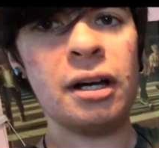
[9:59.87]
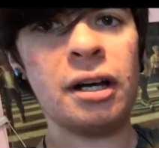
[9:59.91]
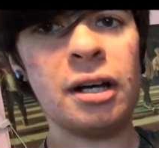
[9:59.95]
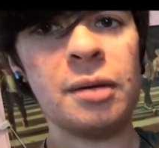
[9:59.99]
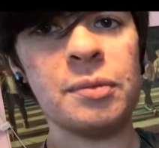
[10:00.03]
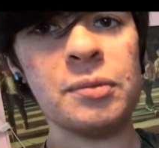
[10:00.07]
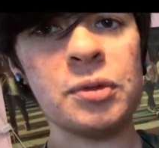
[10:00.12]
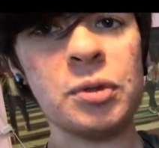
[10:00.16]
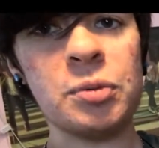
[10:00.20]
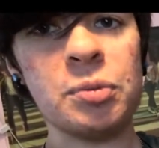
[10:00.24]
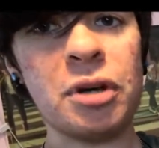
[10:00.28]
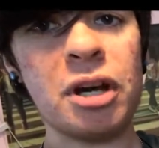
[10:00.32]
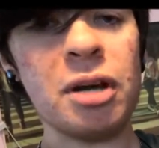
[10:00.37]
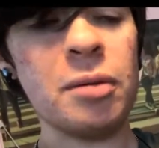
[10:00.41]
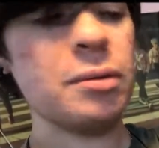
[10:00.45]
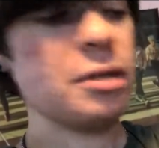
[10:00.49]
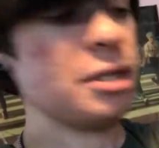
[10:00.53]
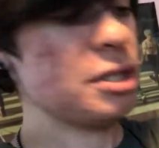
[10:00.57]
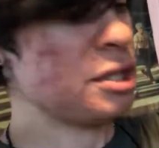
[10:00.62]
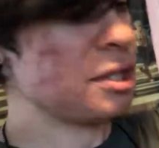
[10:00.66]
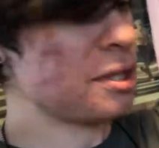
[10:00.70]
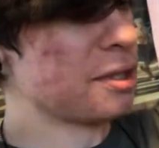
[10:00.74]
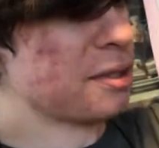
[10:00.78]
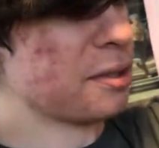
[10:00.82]
so we'll
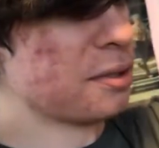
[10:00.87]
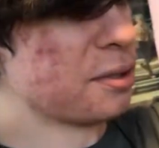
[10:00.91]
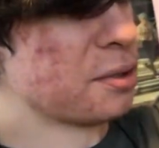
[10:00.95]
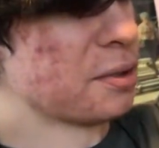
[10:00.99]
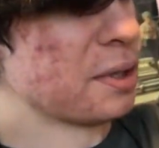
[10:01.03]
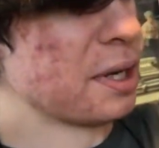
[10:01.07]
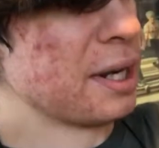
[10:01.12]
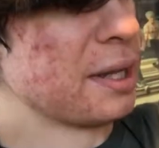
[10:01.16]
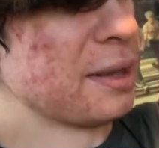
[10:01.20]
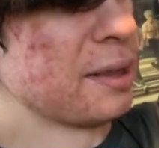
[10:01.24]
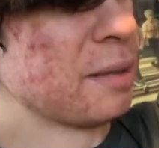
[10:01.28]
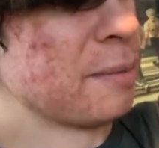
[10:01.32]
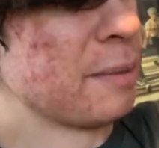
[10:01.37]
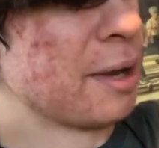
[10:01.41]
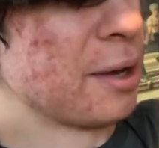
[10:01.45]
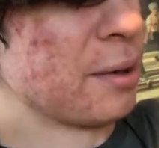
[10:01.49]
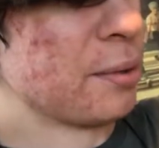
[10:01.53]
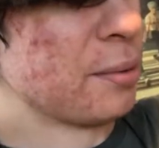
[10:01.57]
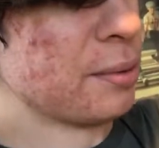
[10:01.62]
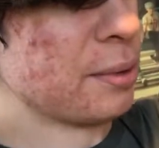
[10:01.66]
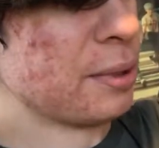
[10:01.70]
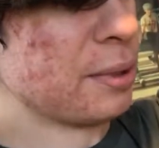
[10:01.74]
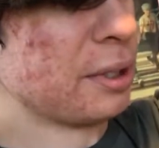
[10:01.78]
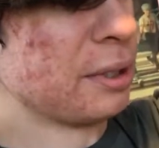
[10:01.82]
probably just straighten them
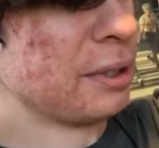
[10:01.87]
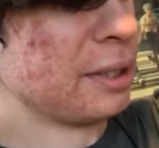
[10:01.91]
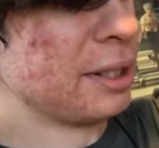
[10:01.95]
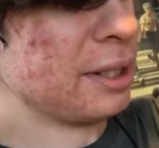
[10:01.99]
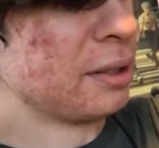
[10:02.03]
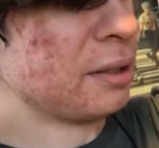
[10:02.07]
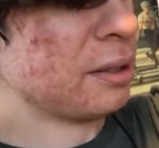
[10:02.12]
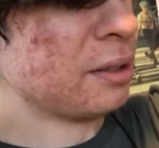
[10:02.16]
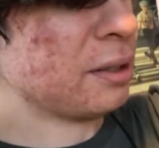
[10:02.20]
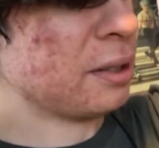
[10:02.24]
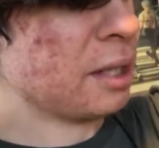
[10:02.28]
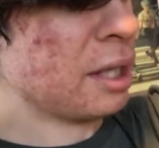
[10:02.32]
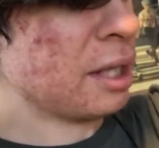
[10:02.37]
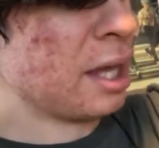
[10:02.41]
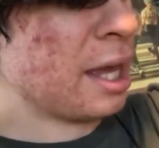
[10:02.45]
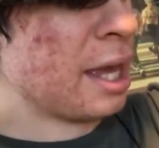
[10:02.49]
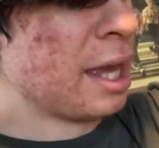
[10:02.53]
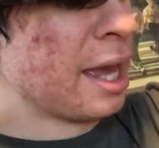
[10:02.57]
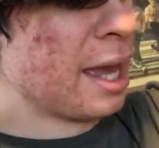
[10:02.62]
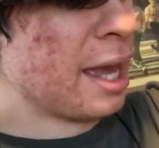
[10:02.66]
out a little